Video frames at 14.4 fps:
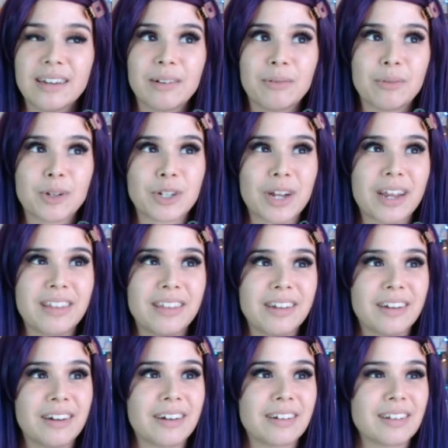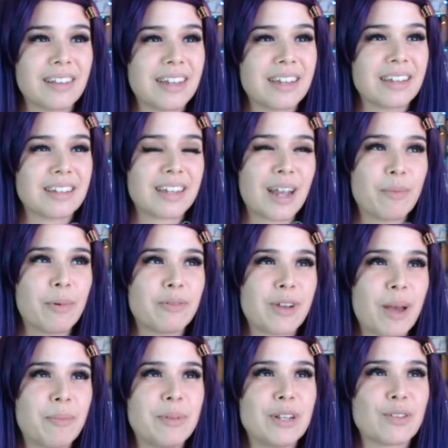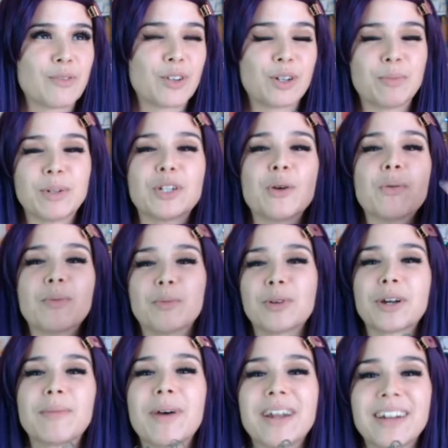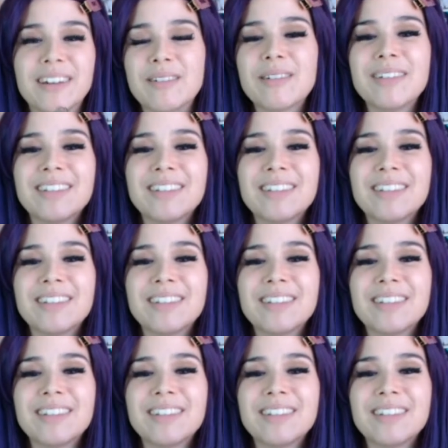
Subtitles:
which I think are like a type of Japanese fern, but don't worry about it.